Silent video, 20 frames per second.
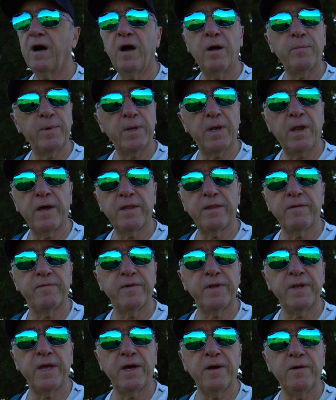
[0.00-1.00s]
I hope you liked the
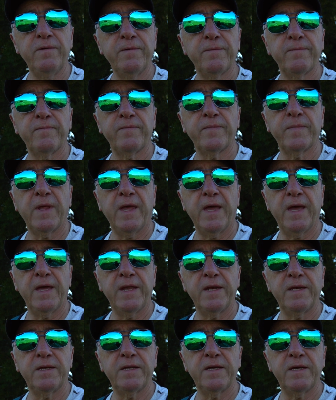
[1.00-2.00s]
video,
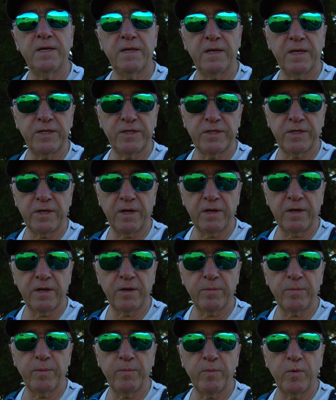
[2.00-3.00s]
and at least you know a
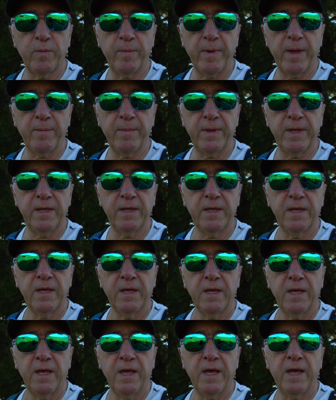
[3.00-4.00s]
little bit more about me
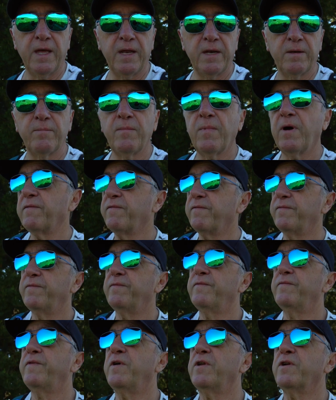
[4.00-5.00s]
and my
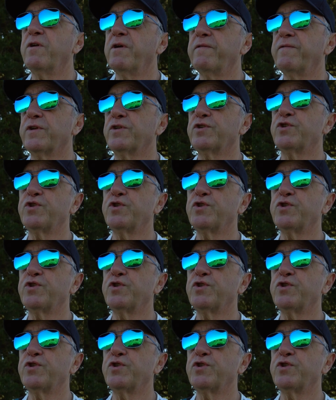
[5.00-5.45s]
photographic